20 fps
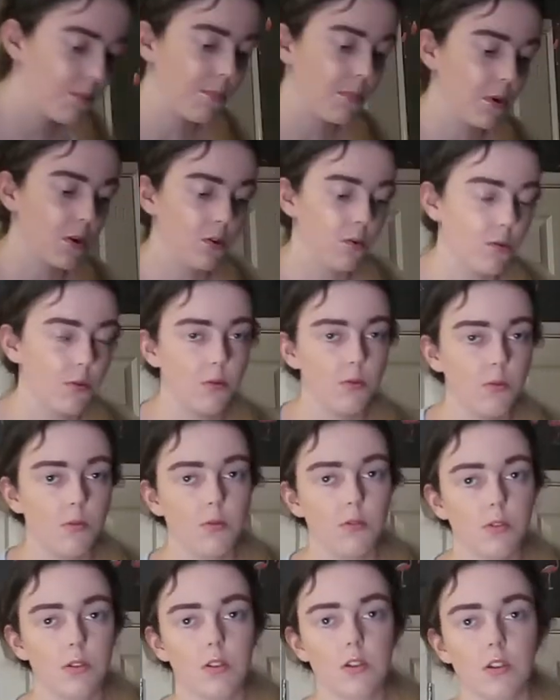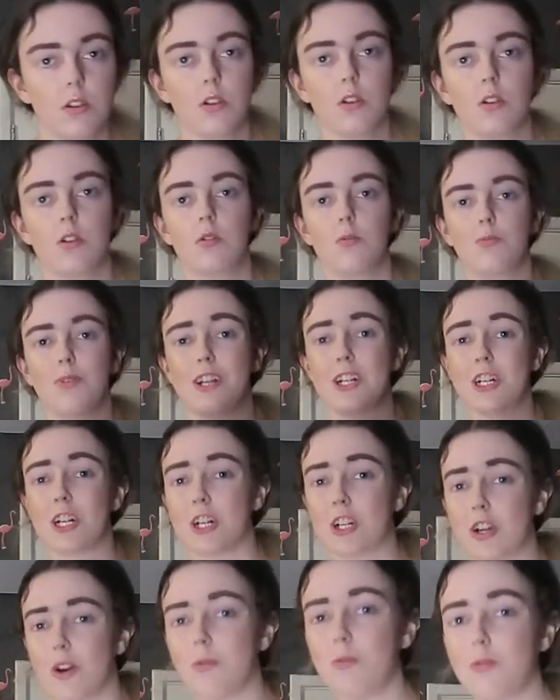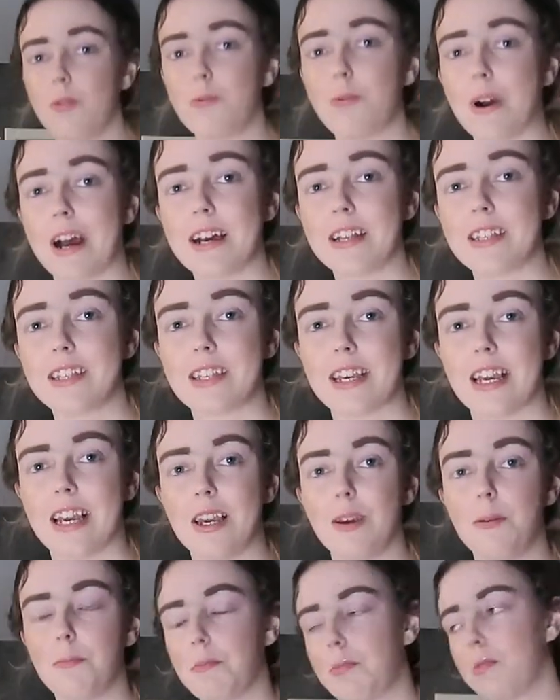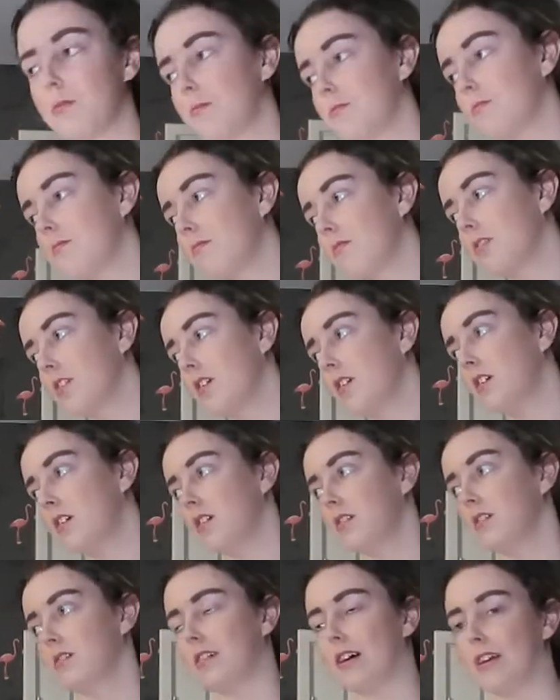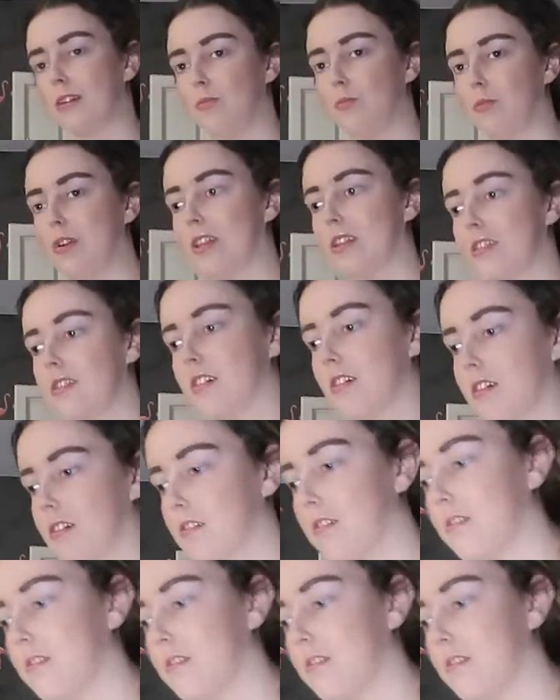boots, which I don't know where to keep, like winter